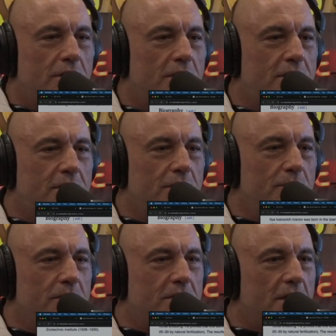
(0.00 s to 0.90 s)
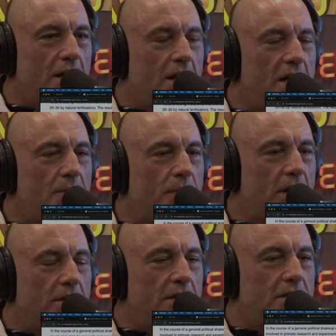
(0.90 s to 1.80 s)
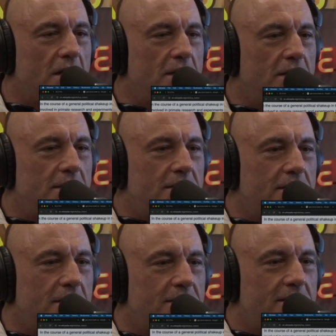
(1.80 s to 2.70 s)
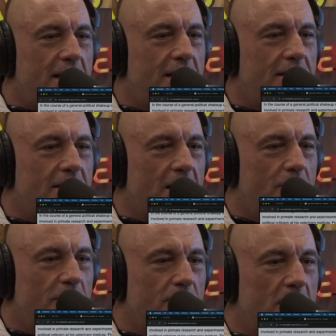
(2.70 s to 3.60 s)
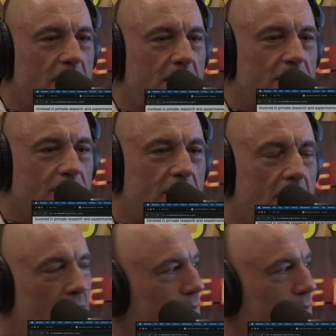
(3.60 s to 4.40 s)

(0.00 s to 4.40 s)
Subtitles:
This dude was, he had apparently done this and said he had done it with monkeys already.